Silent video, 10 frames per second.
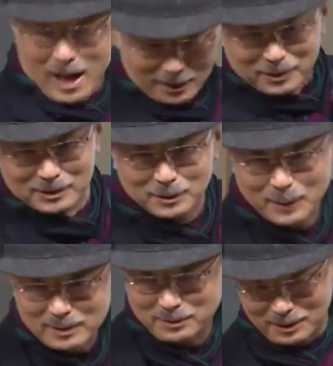You
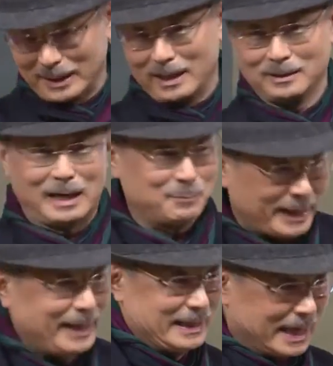practice all you
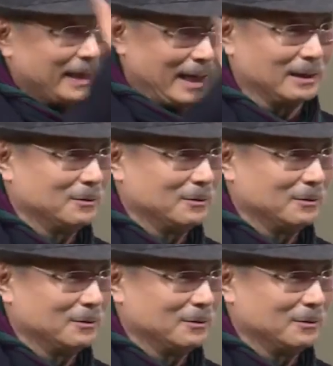want. You just